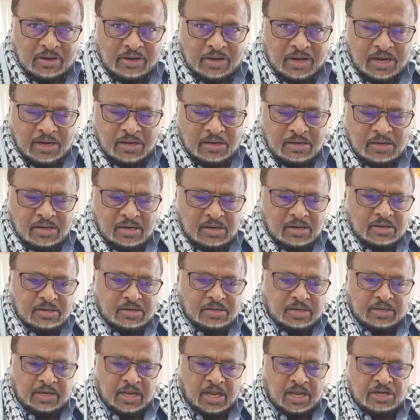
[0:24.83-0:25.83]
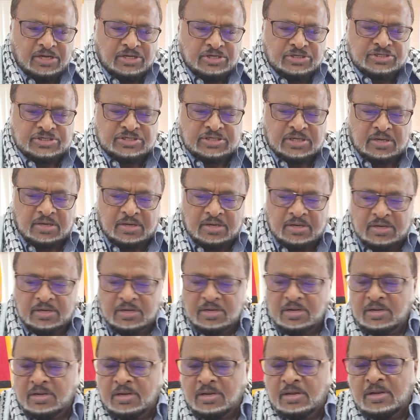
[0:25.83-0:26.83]
In today's
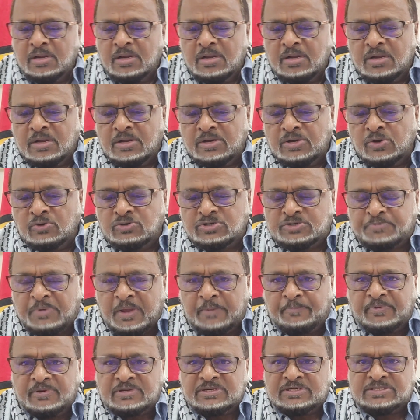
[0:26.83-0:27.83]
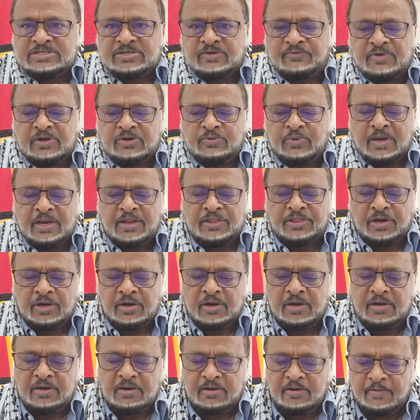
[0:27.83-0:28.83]
newspapers of the
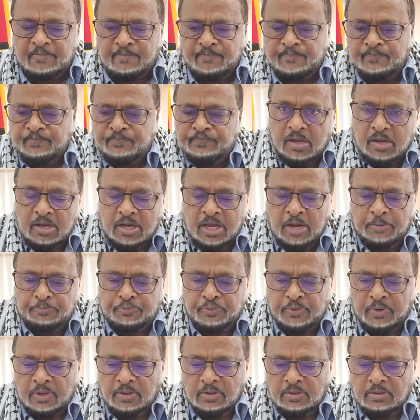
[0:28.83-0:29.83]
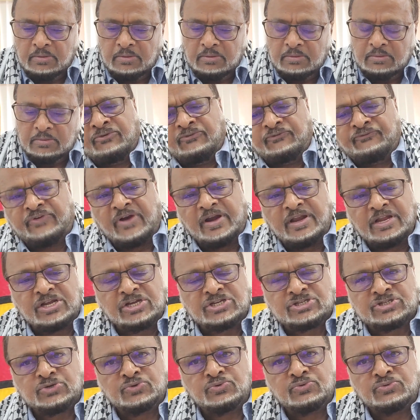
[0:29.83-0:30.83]
23rd April, Freddie
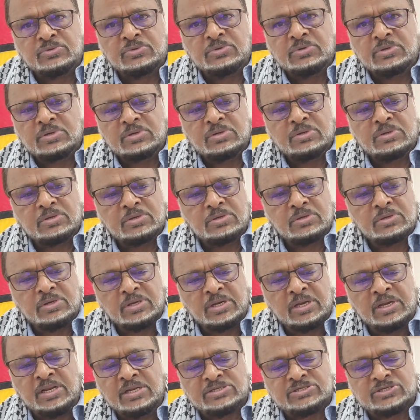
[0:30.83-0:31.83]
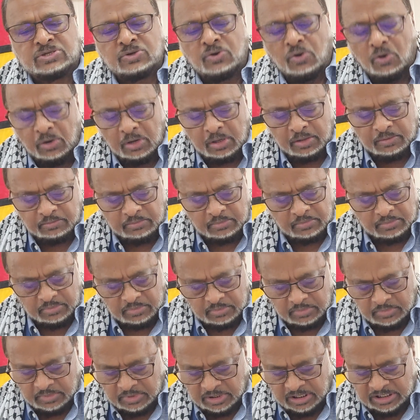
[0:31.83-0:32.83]
Kissoon, in his column,
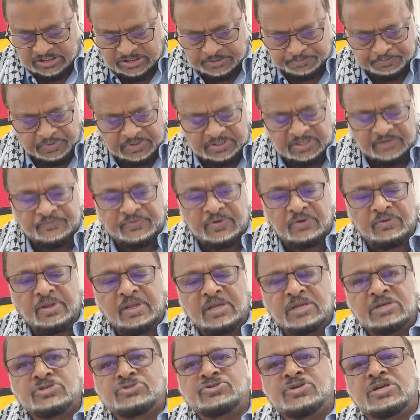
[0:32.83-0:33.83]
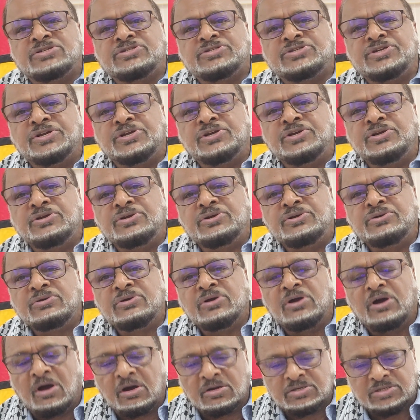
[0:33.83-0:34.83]
has put a very interesting
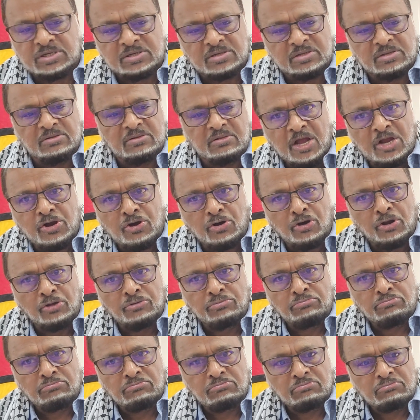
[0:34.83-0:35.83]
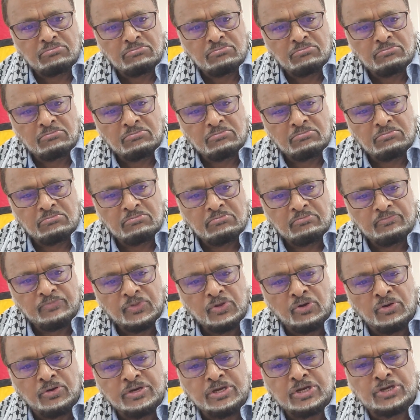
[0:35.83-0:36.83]
article, a column
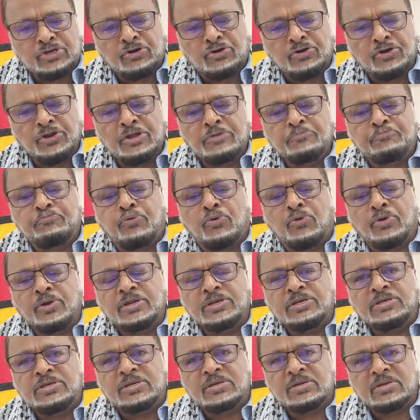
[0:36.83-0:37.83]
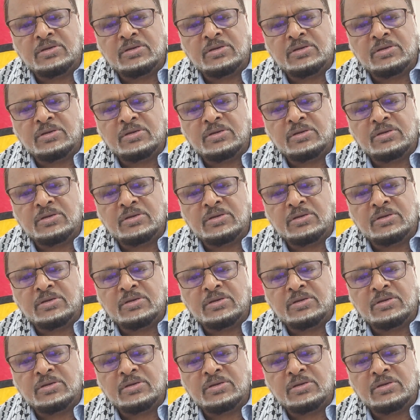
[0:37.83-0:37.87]
on the turning point,